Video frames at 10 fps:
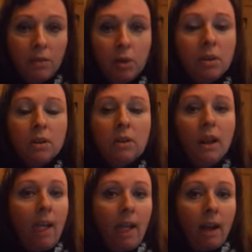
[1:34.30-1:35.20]
If you can
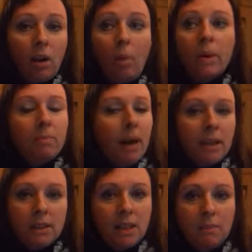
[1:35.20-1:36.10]
copy and
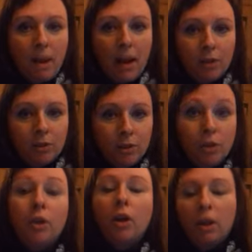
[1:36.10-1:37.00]
paste emails,
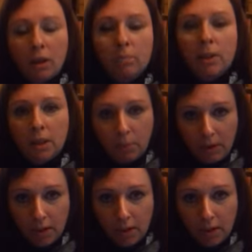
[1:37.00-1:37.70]
you can earn money with